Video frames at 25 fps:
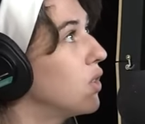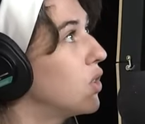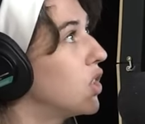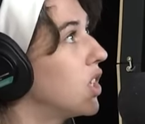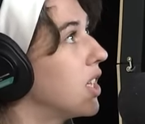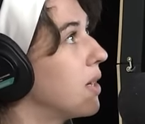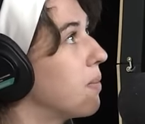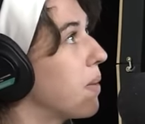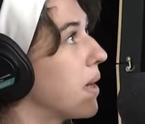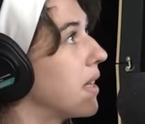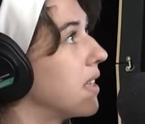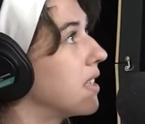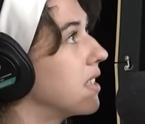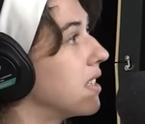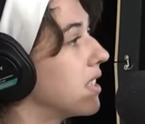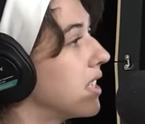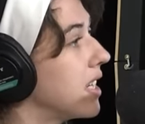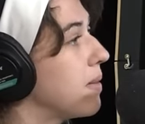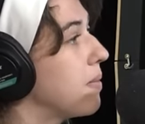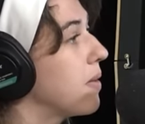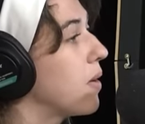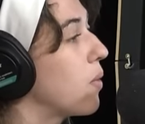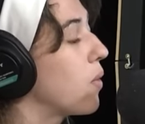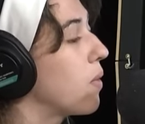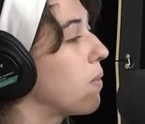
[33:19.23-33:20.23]
chip and
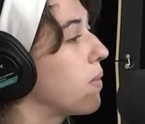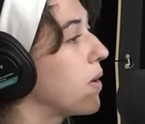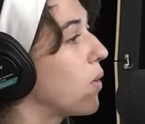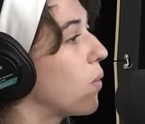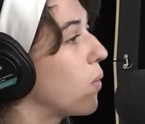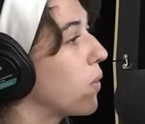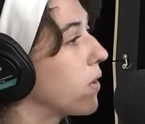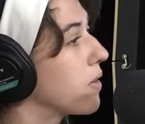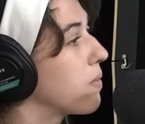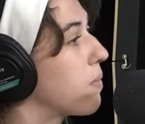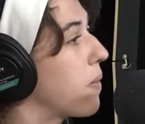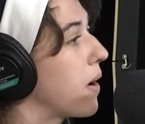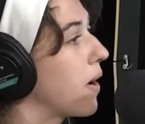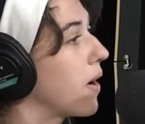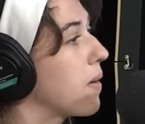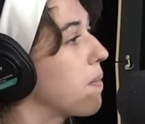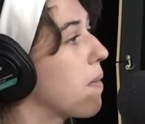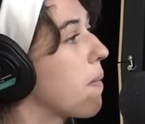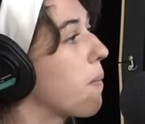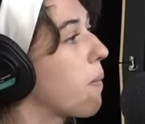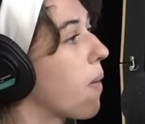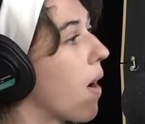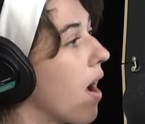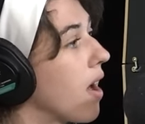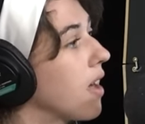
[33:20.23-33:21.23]
semen would be a weird pairing,
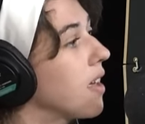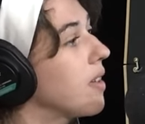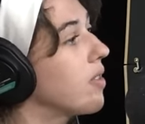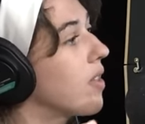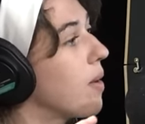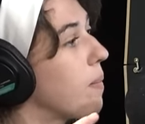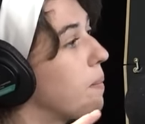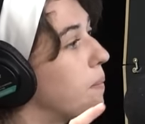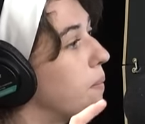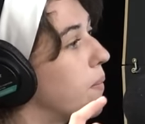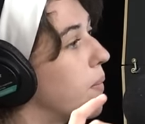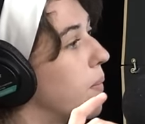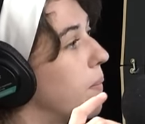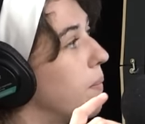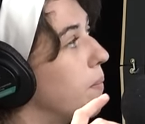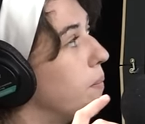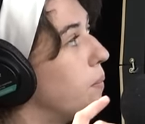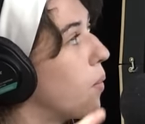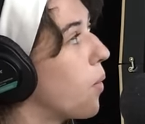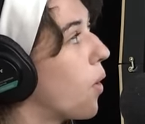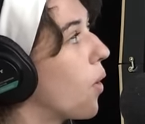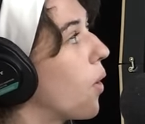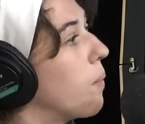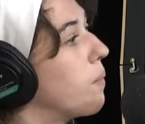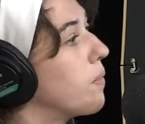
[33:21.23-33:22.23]
but probably the
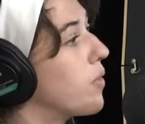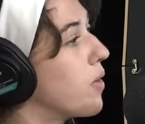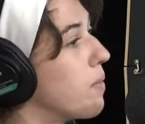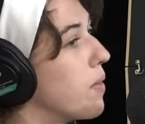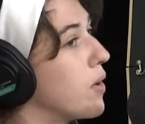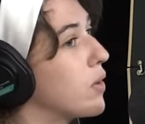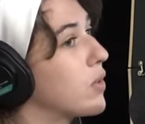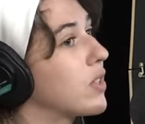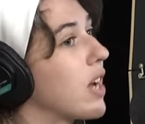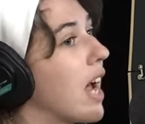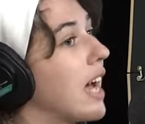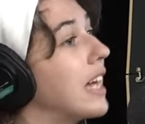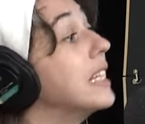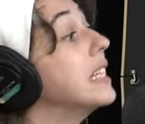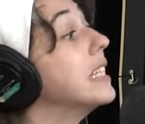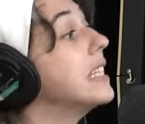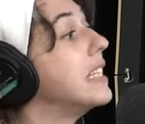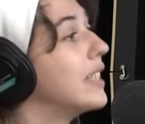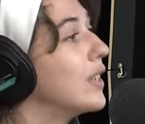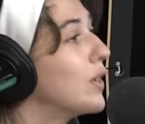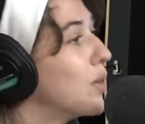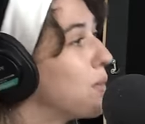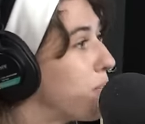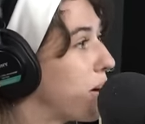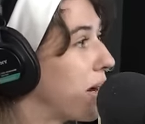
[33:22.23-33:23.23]
more, the most
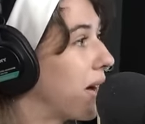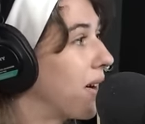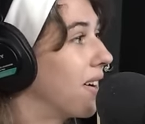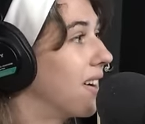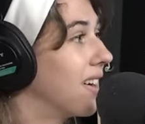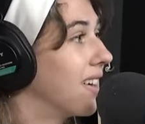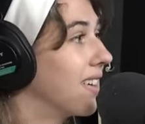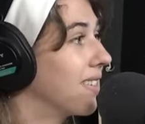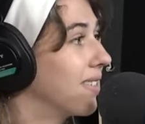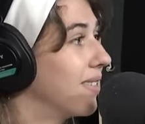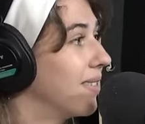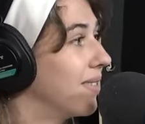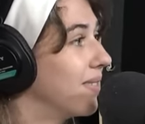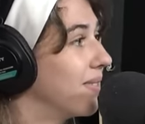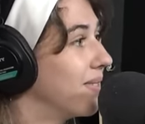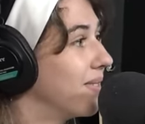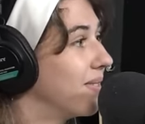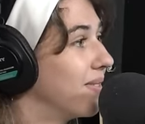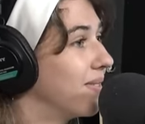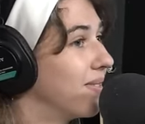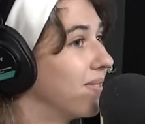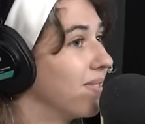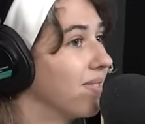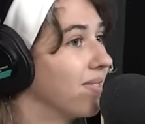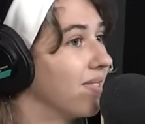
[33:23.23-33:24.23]
ideal pairing. Semen
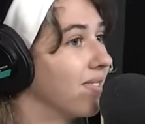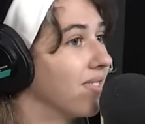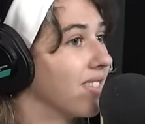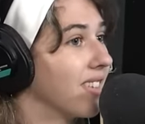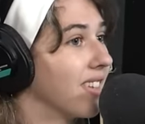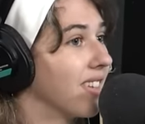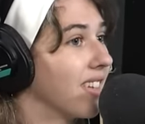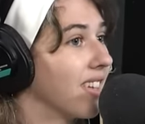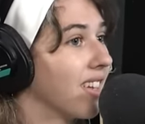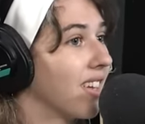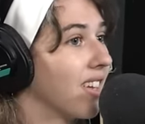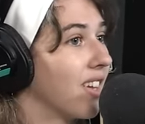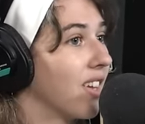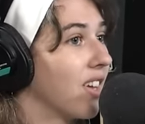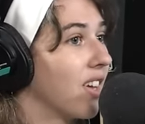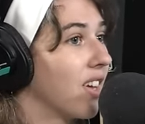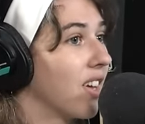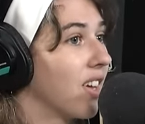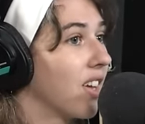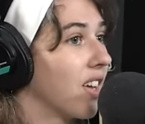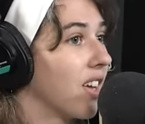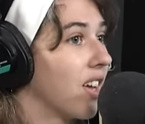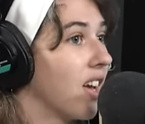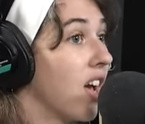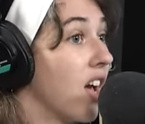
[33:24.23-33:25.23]
should be a yeah. sauce.
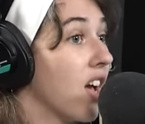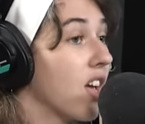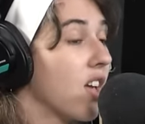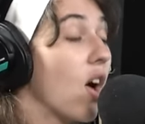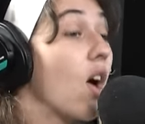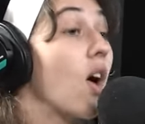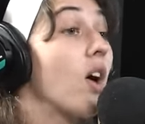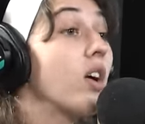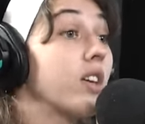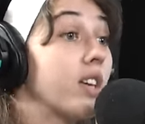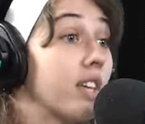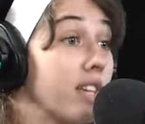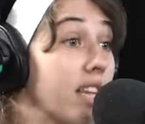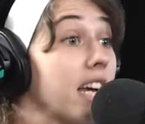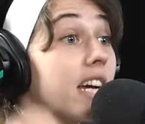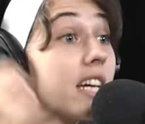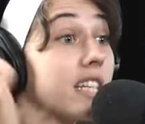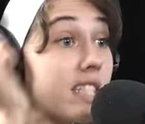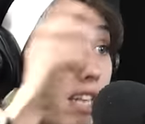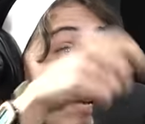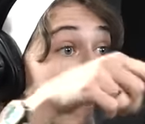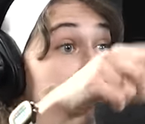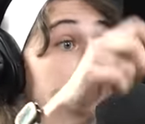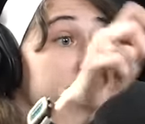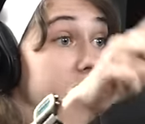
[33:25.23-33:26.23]
Like a
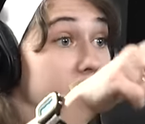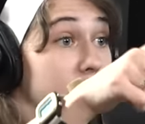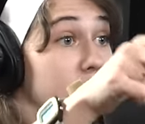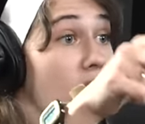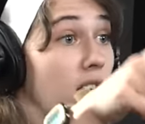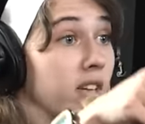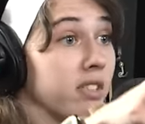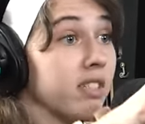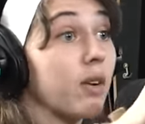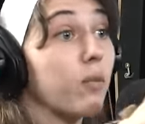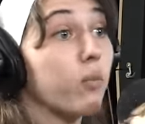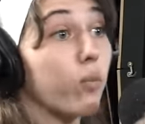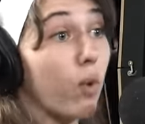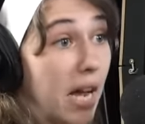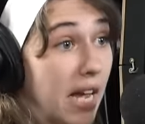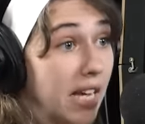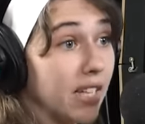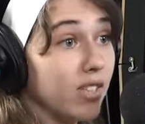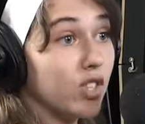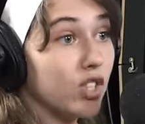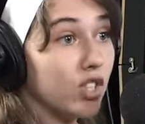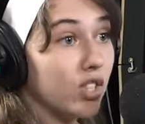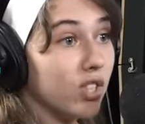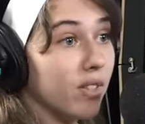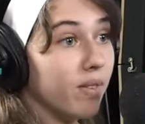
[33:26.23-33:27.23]
dipping sauce, like
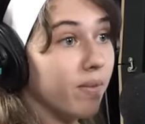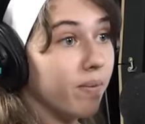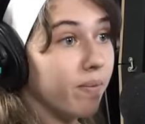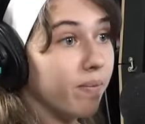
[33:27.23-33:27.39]
ranch.